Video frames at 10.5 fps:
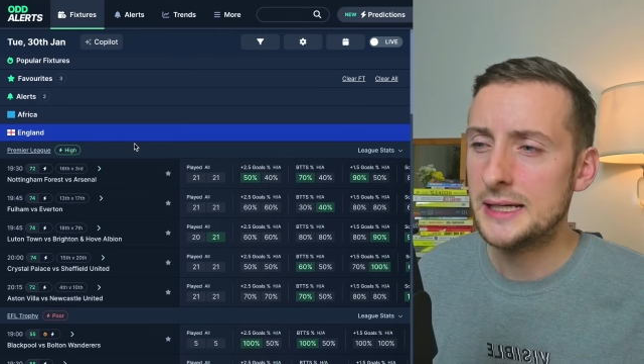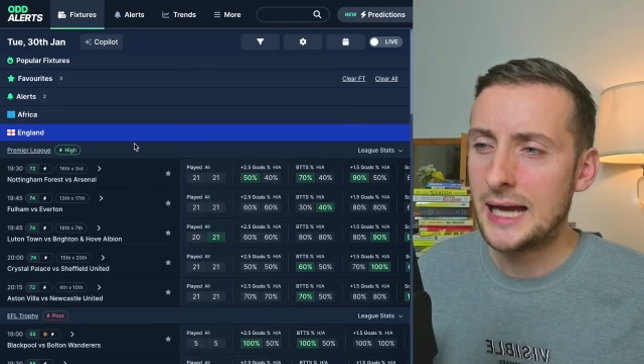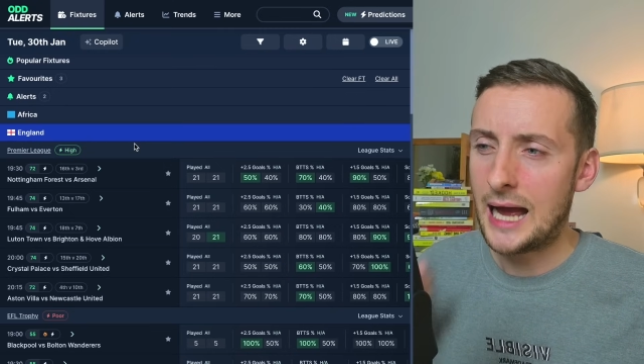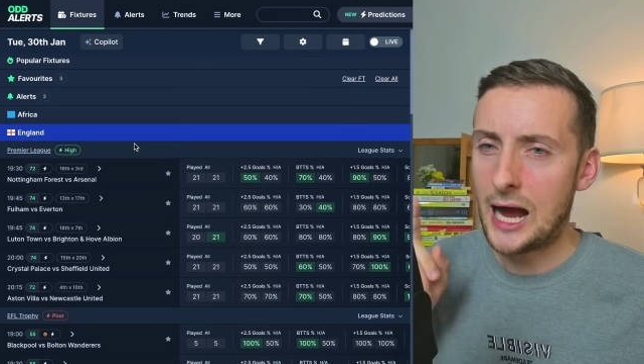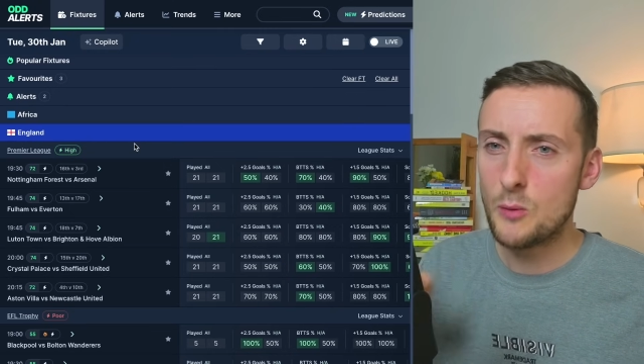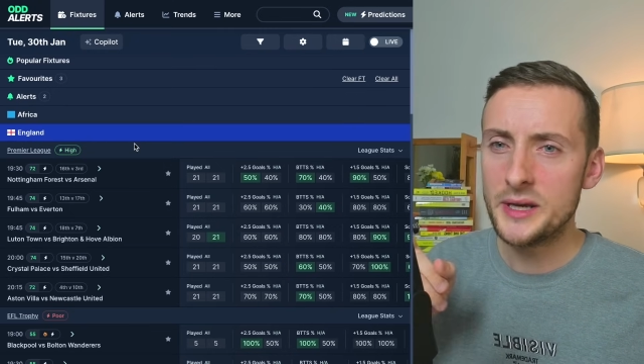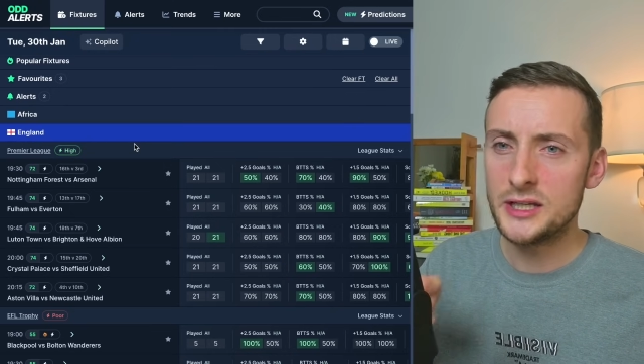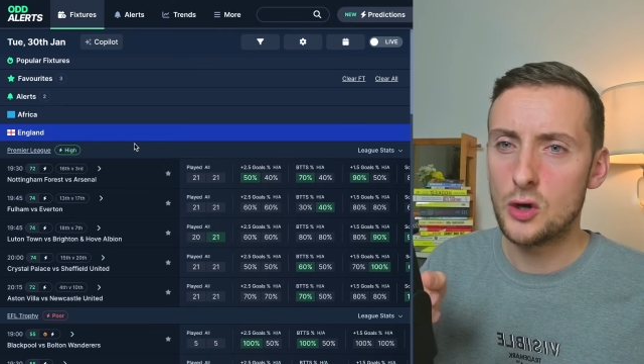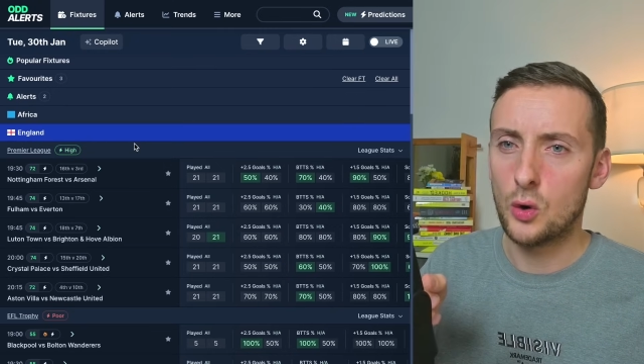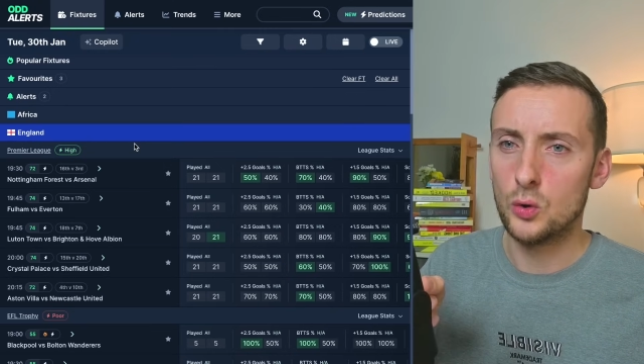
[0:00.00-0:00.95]
how many
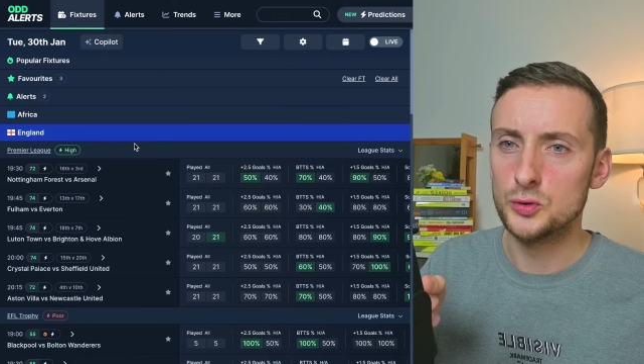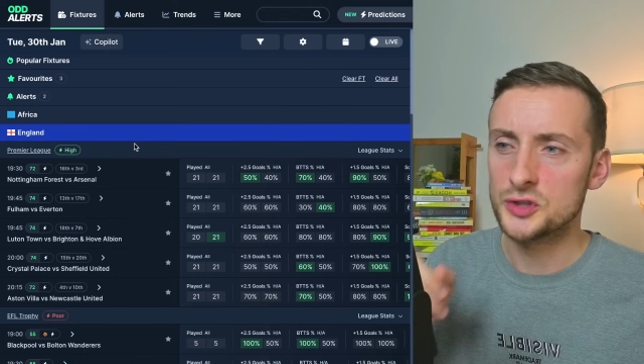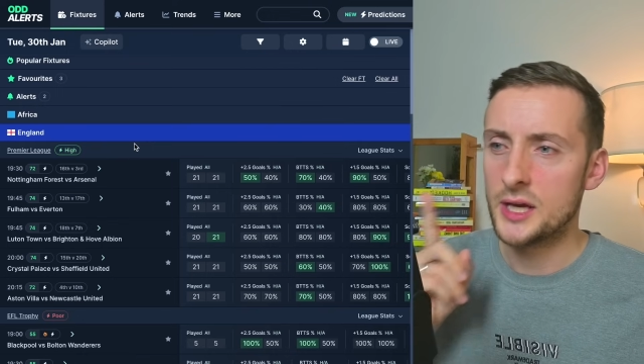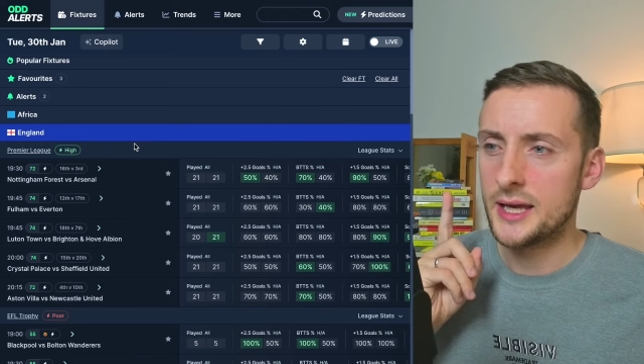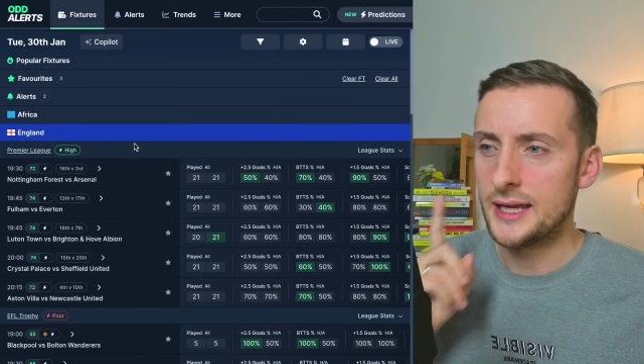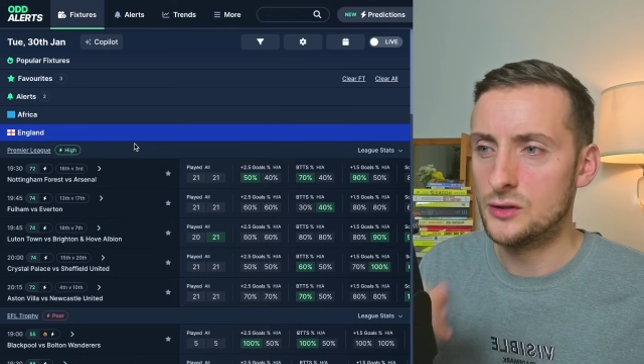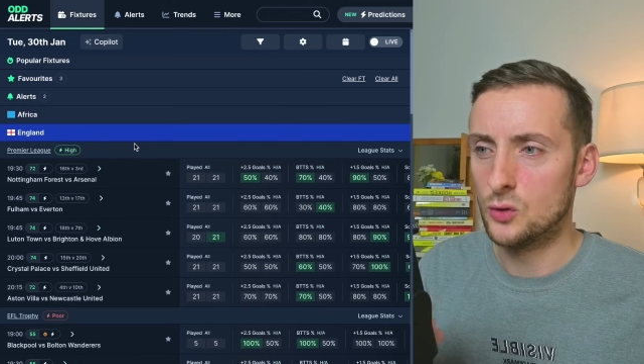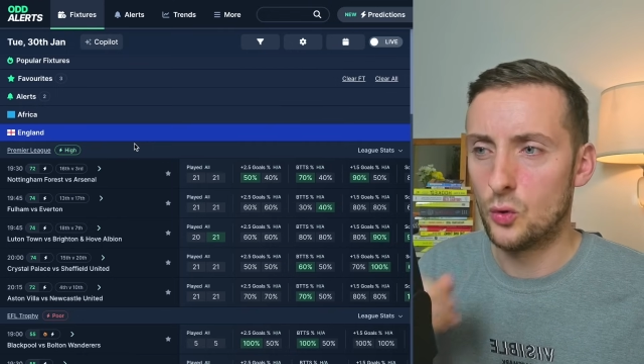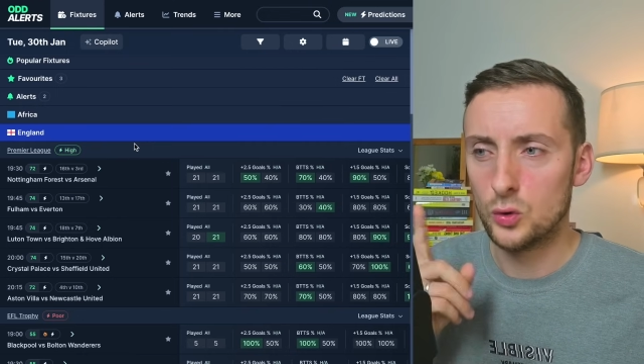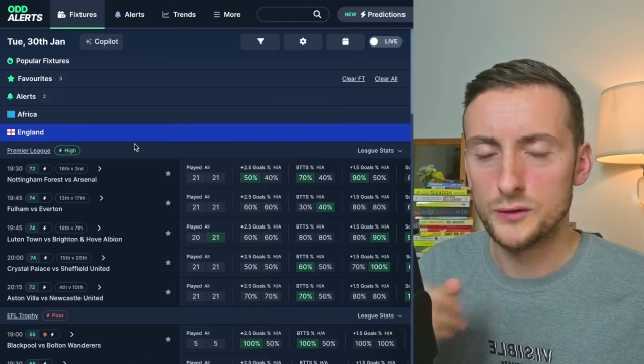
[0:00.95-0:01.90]
goals in
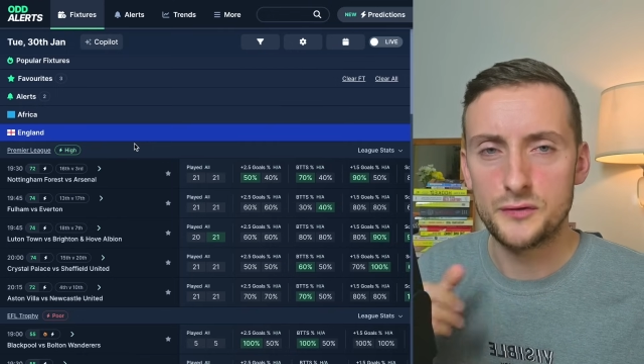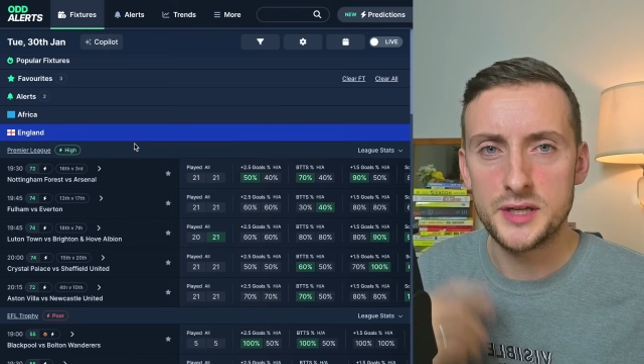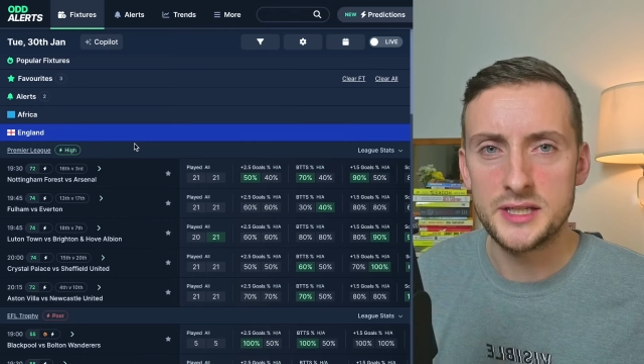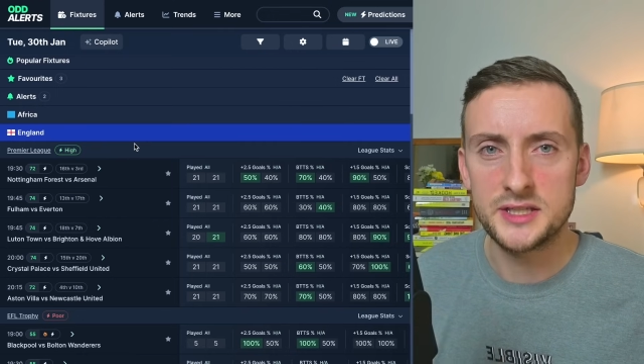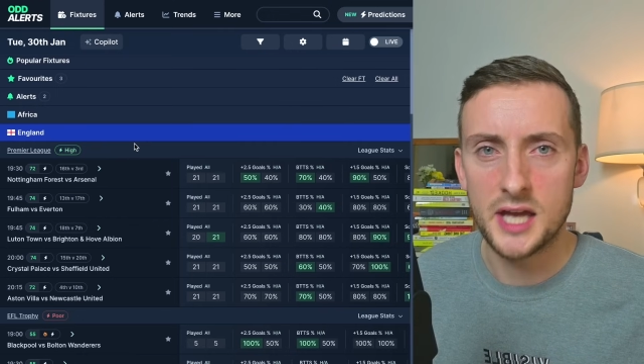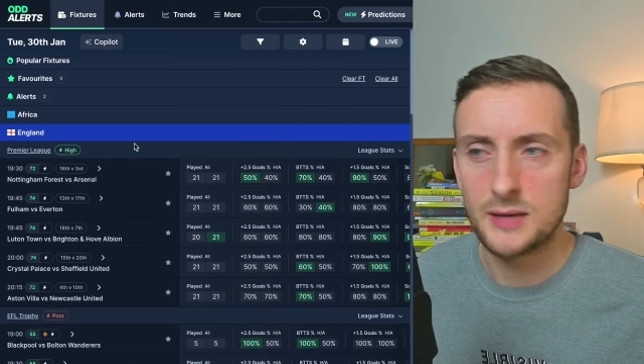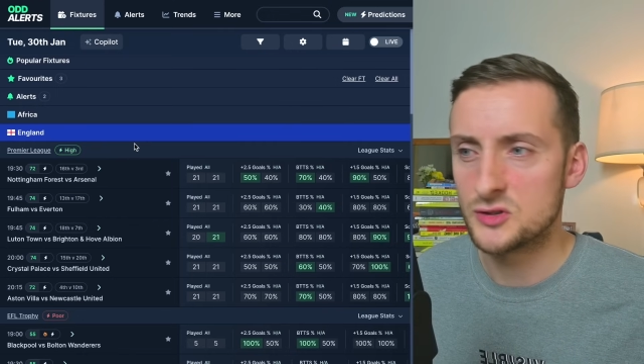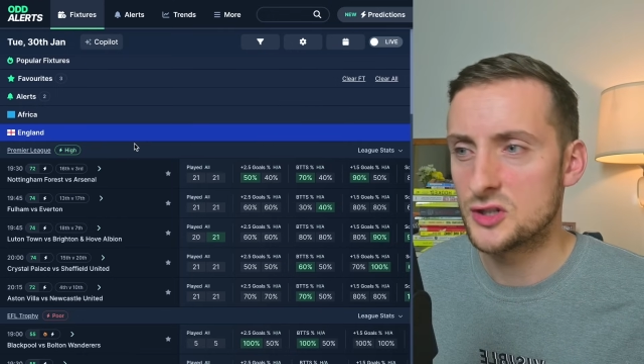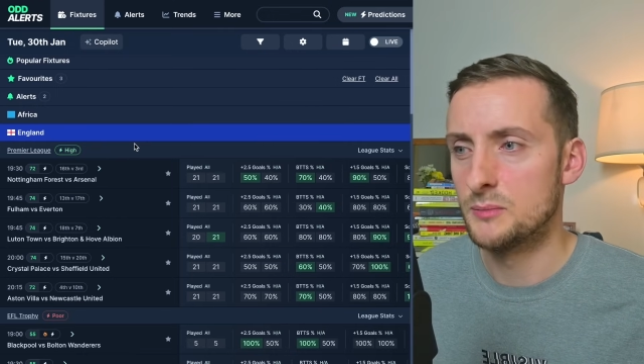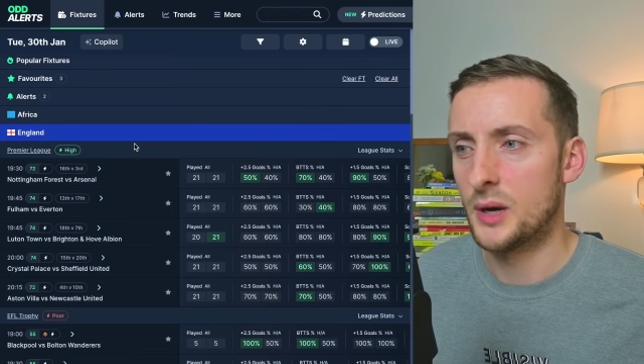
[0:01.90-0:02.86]
all of these games
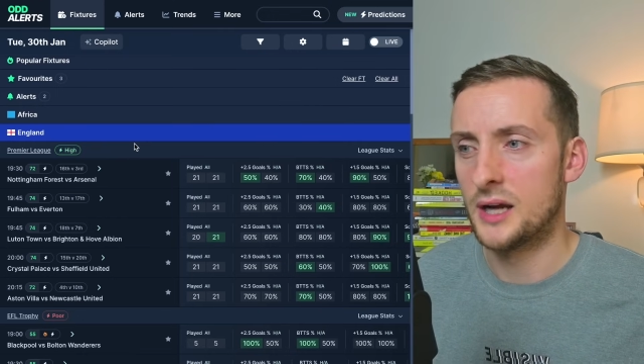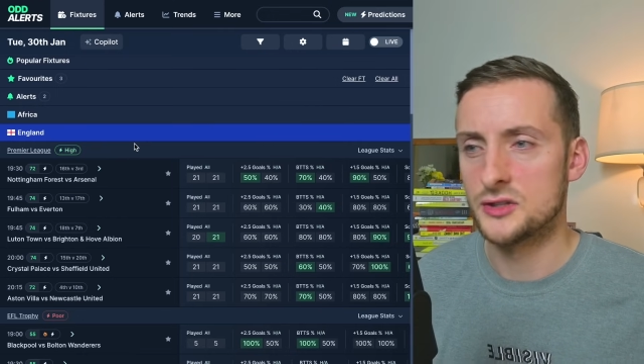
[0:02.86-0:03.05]
combined?